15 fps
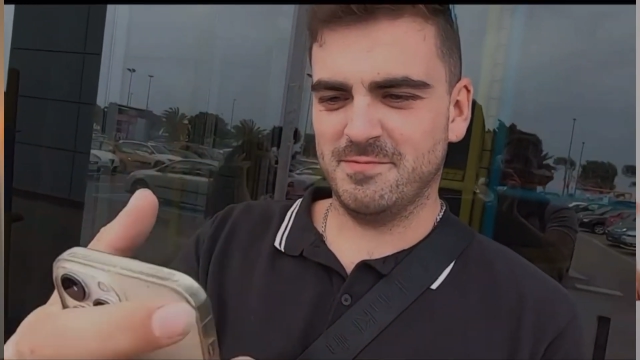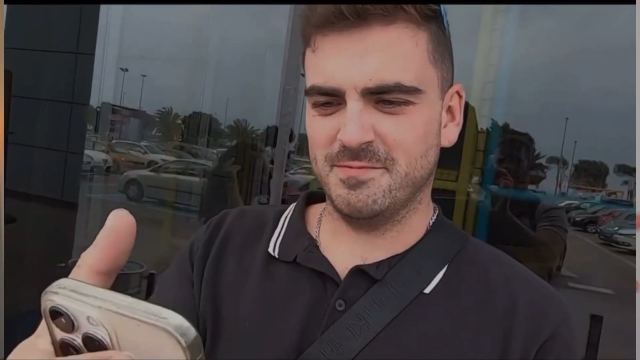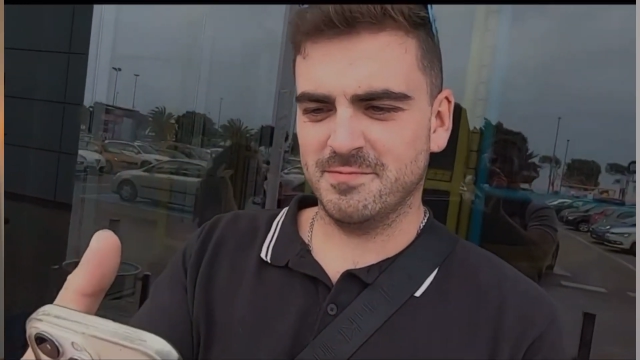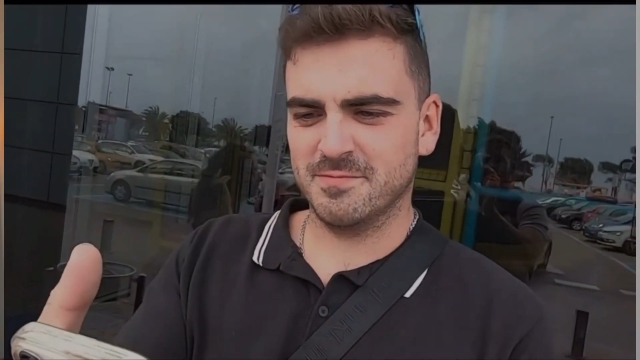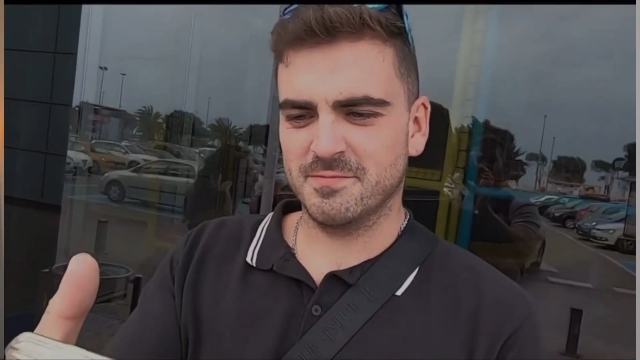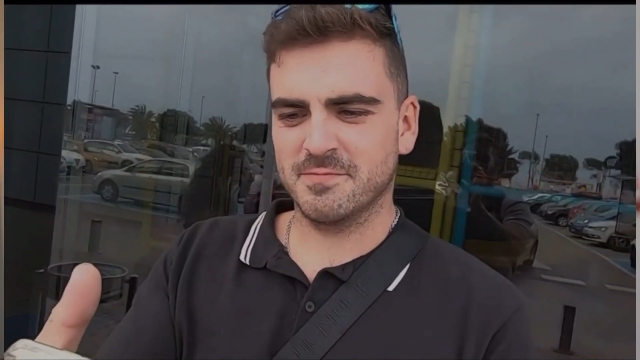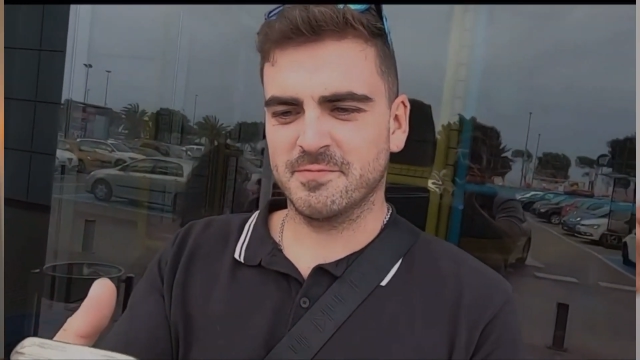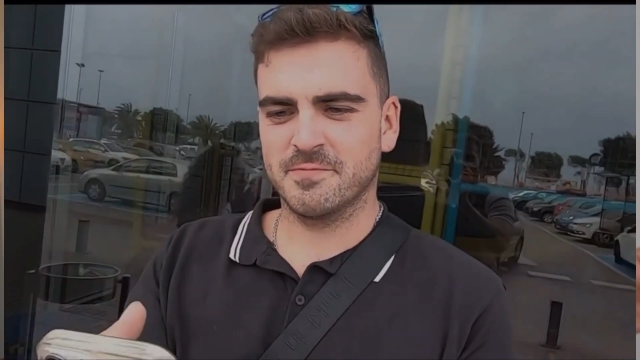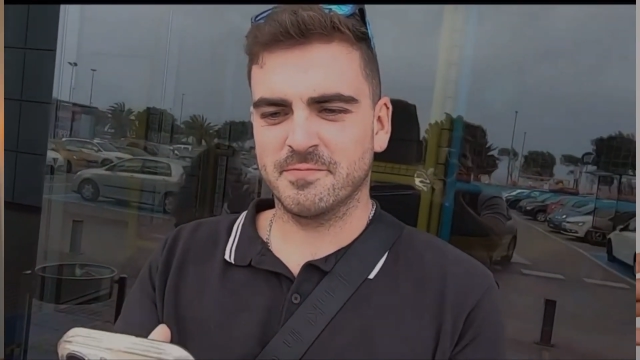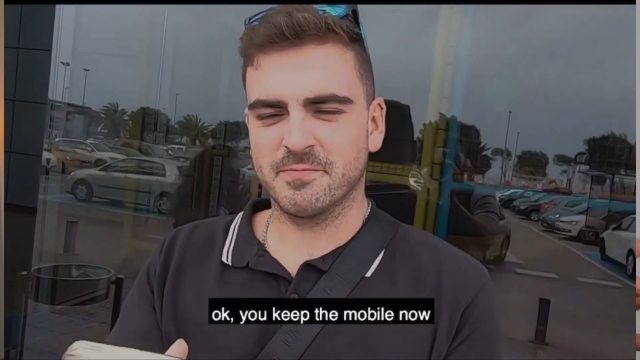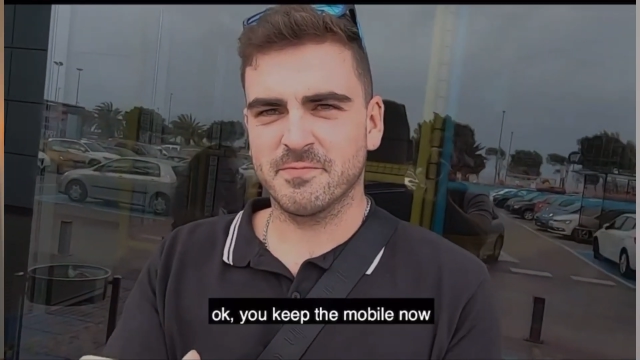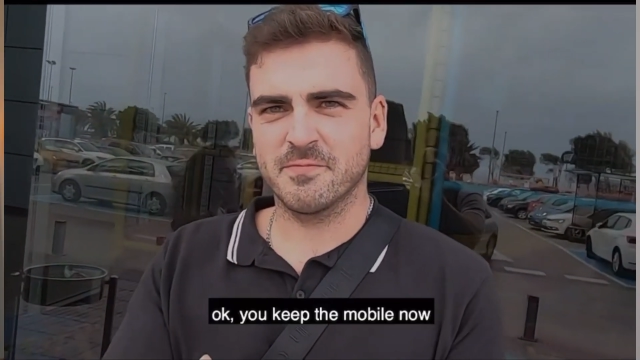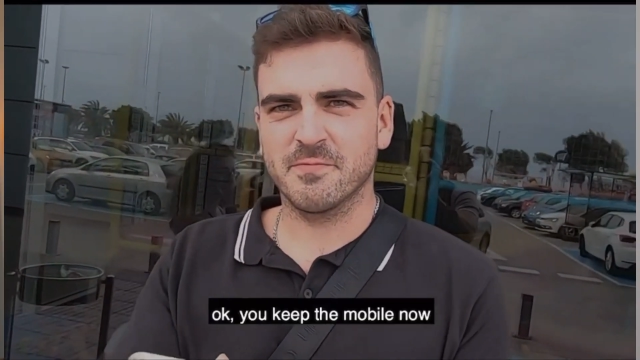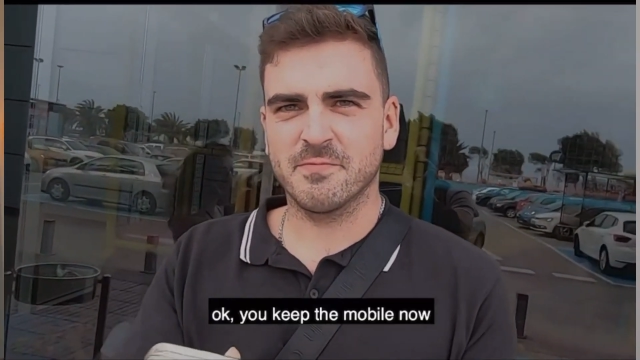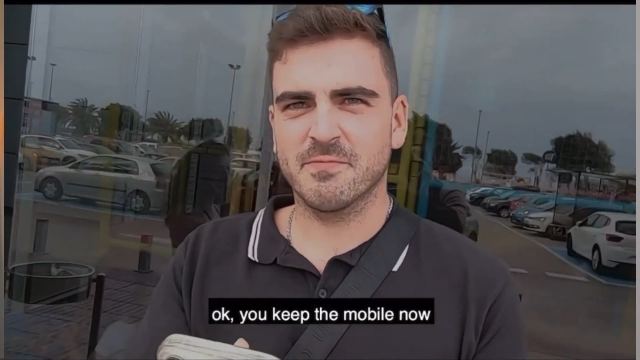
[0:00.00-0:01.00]
They then hand
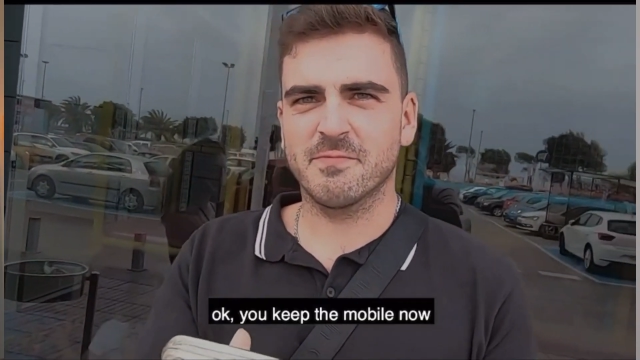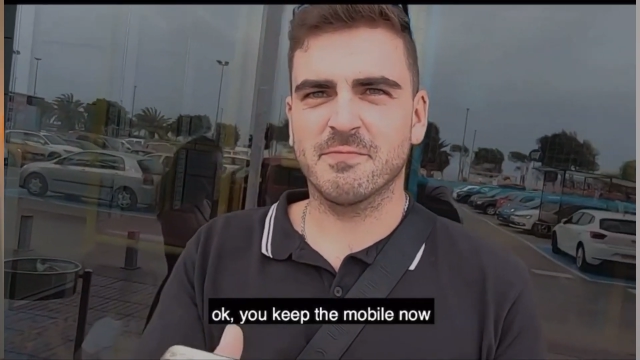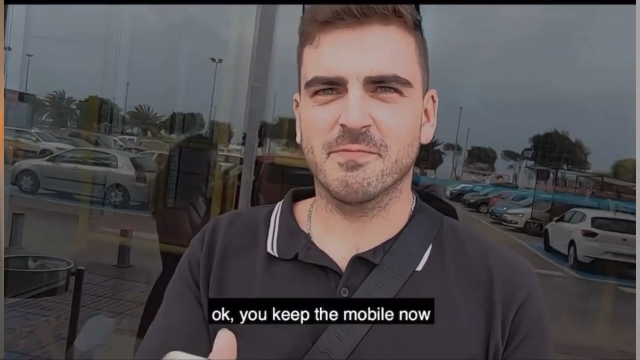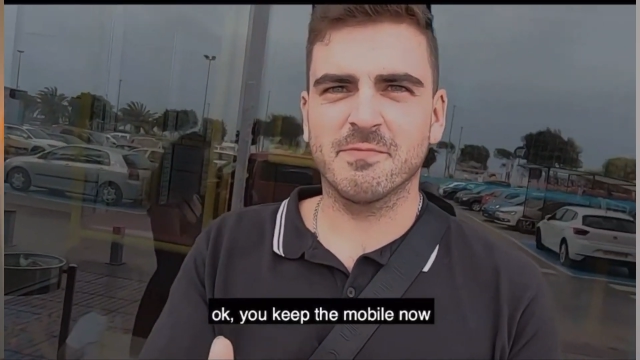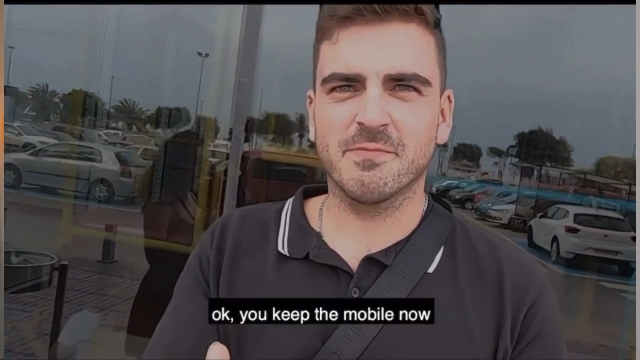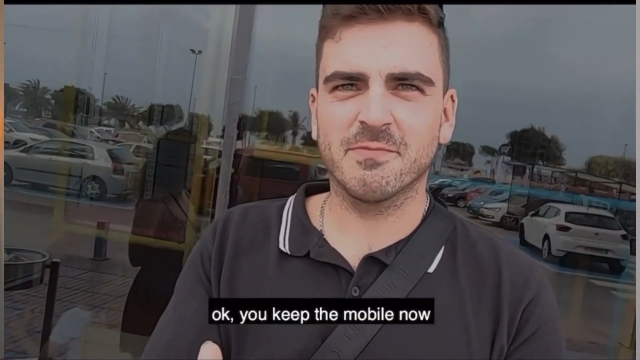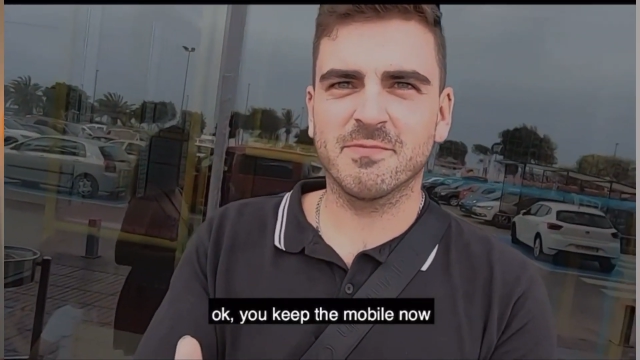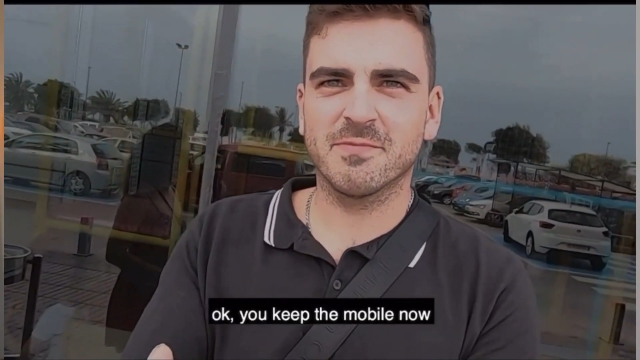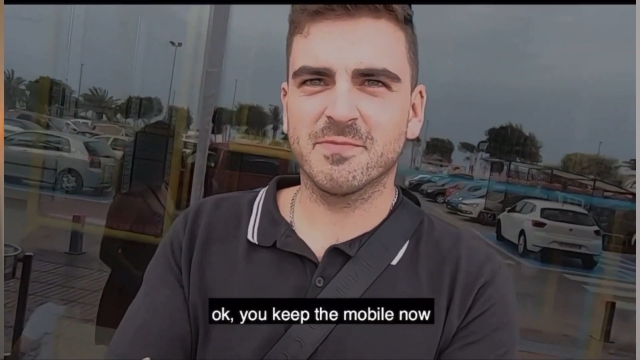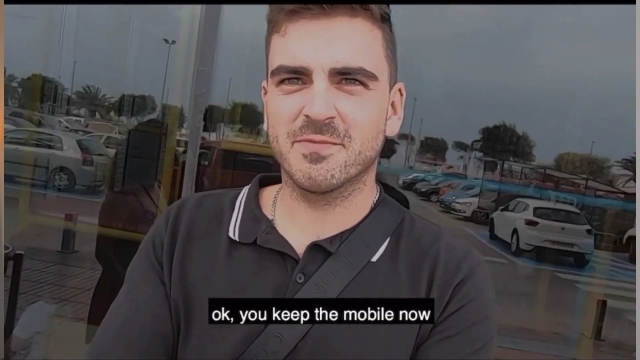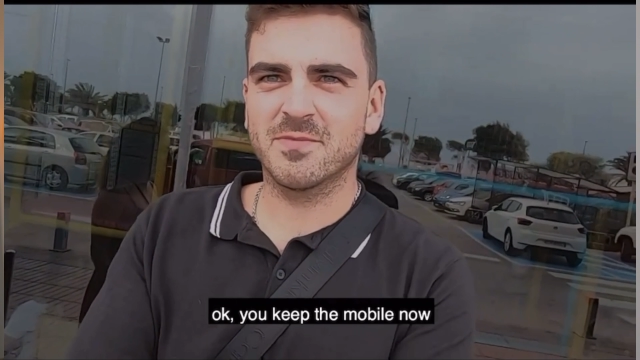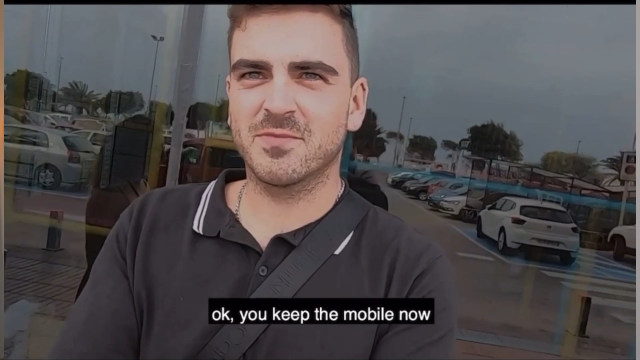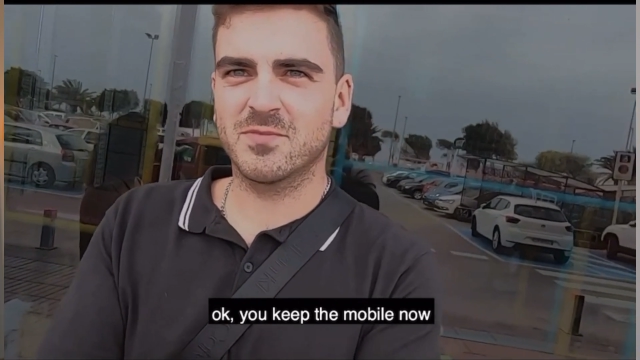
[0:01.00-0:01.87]
the phone to the other person.